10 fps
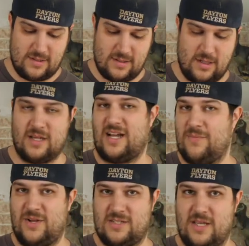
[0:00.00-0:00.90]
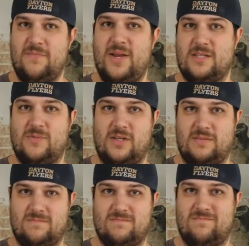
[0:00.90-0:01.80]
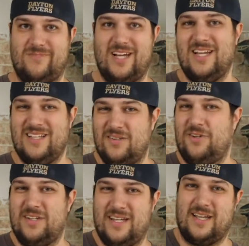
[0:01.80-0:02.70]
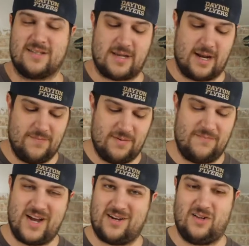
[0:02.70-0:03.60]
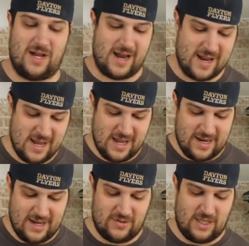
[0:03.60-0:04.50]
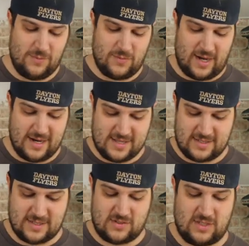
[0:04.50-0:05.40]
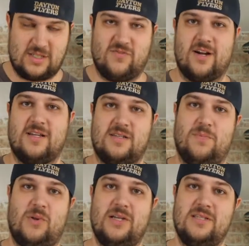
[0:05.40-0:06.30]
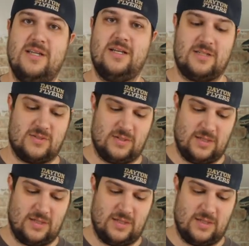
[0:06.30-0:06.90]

you kind of makes me kind of a little giddy inside. I'm not gonna lie. Now keep in mind it's very simplistic,